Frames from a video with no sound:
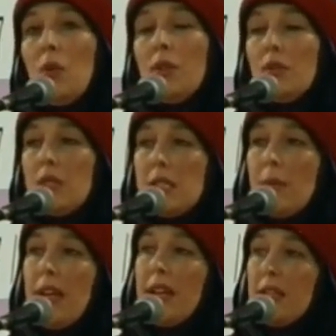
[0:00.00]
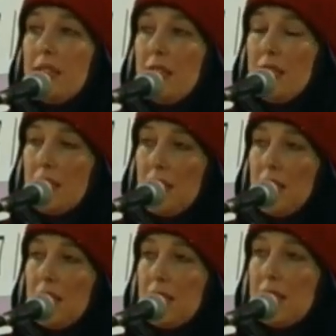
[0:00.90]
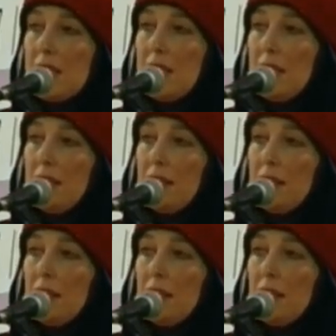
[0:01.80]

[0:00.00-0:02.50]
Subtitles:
with respect and courtesy,